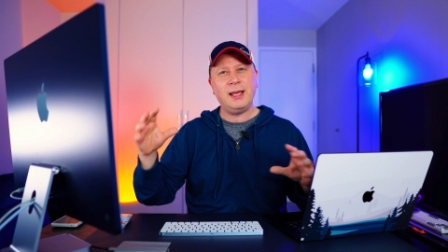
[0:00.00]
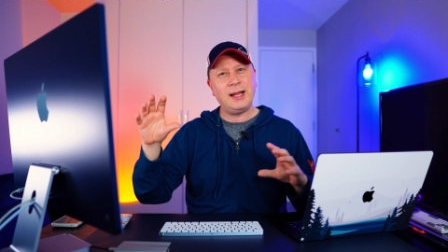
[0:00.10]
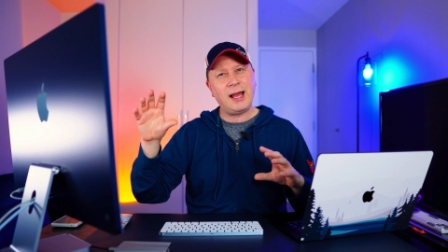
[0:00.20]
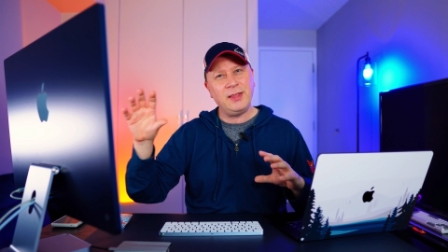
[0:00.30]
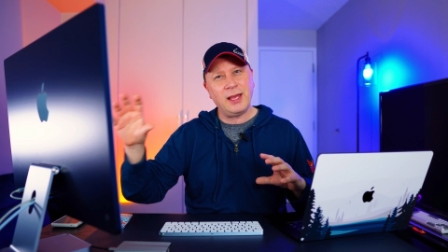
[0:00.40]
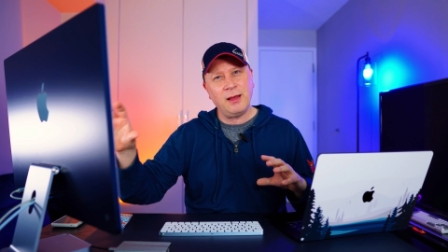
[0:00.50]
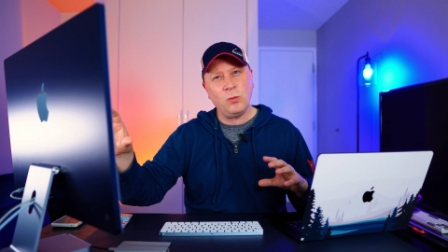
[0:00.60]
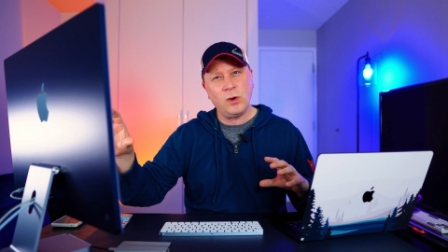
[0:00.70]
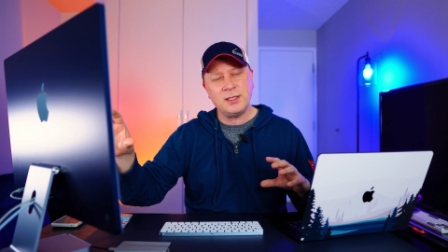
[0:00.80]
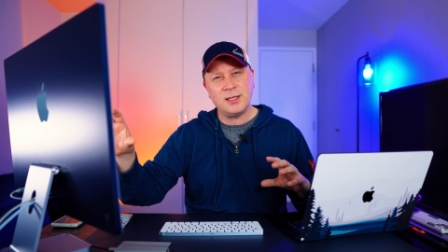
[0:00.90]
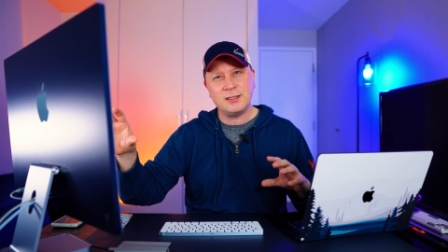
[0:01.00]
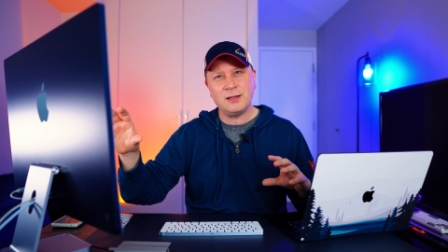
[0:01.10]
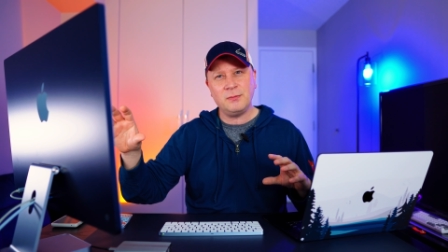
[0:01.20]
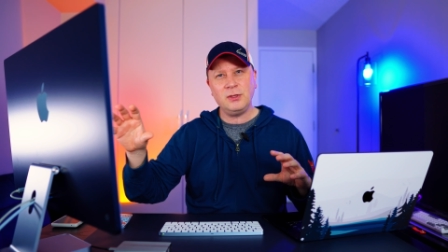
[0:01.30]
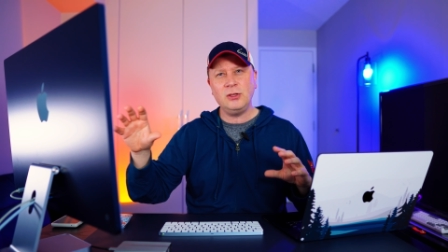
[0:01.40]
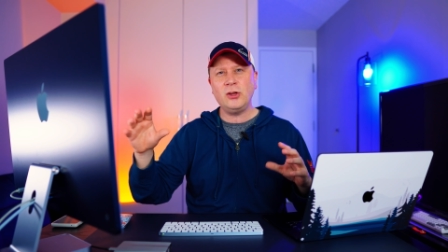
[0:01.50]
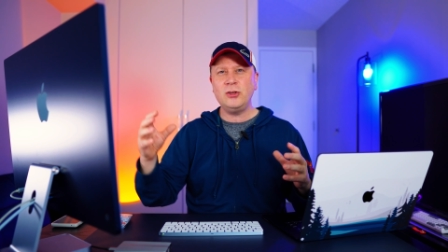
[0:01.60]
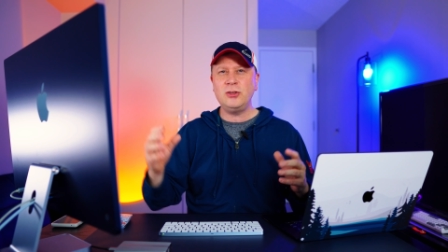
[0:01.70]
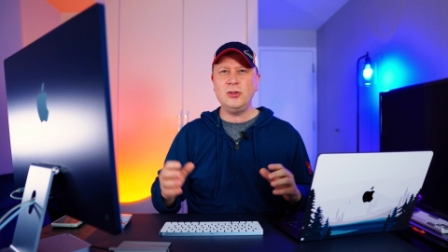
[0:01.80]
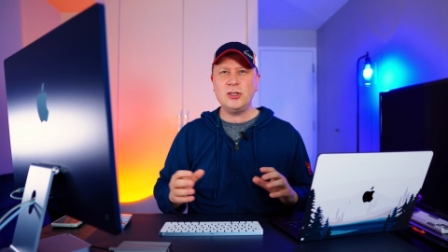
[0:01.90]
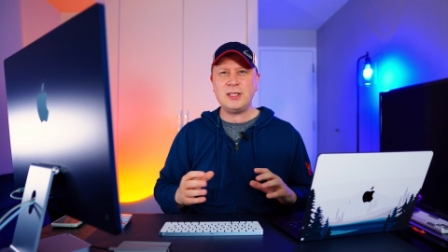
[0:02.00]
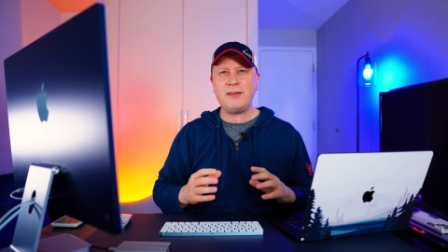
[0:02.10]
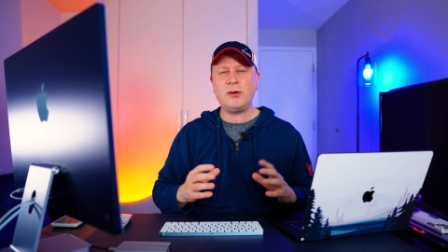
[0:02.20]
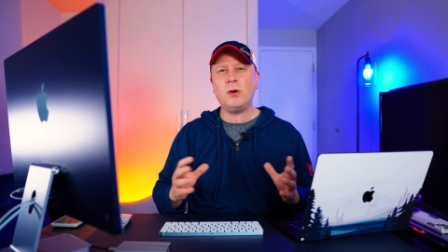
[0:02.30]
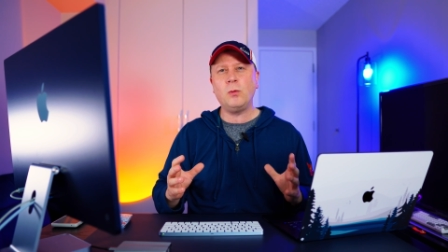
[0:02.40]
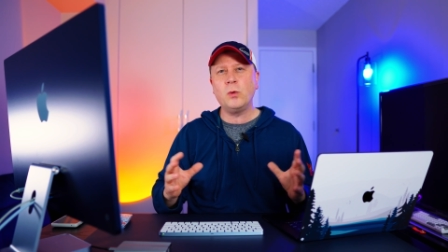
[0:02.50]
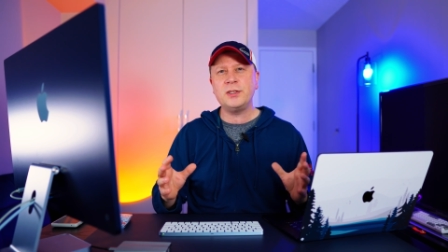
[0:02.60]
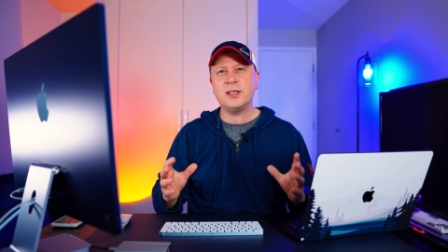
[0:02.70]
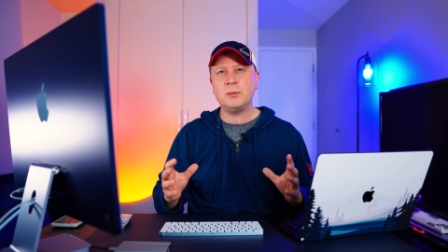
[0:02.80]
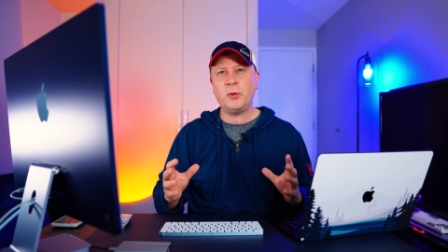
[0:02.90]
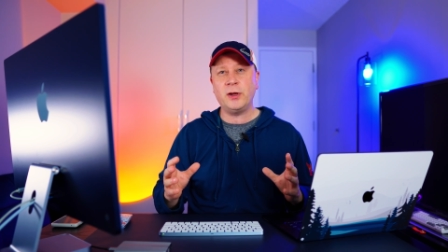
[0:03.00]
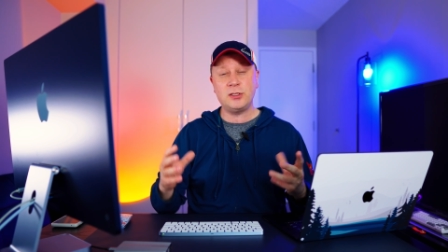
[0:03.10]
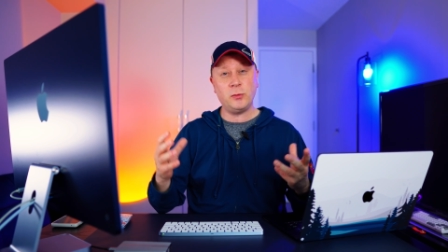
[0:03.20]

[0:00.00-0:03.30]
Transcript: And on the M one system, you know, you, you just have a, a worse experience.